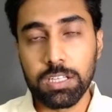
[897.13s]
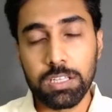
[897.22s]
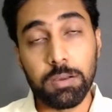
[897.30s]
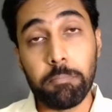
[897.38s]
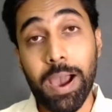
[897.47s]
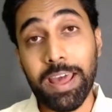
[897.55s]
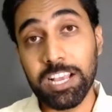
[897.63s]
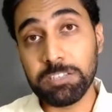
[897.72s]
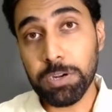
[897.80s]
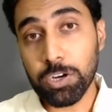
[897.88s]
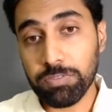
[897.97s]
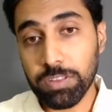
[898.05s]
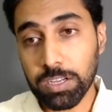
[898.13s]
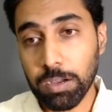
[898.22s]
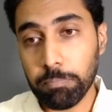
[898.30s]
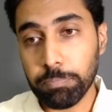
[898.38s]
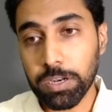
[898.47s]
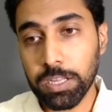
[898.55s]
The management of the
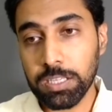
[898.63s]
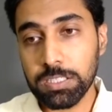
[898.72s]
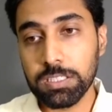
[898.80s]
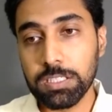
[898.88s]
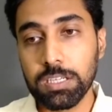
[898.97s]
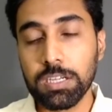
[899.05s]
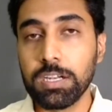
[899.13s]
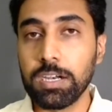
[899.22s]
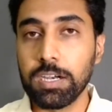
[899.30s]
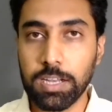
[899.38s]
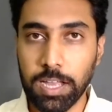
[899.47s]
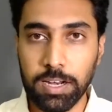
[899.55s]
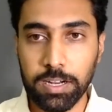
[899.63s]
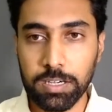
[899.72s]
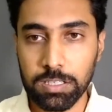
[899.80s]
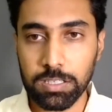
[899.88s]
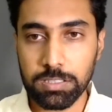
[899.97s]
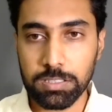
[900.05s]
company is
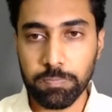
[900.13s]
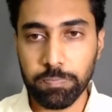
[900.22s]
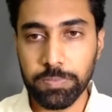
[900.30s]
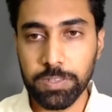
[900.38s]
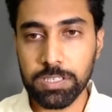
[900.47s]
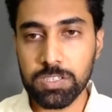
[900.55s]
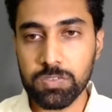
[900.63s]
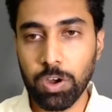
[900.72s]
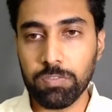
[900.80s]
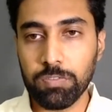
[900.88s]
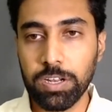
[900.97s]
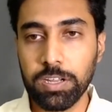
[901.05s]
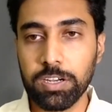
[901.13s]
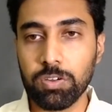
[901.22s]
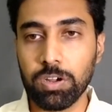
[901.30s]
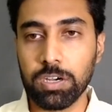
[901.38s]
directors. This is what we need to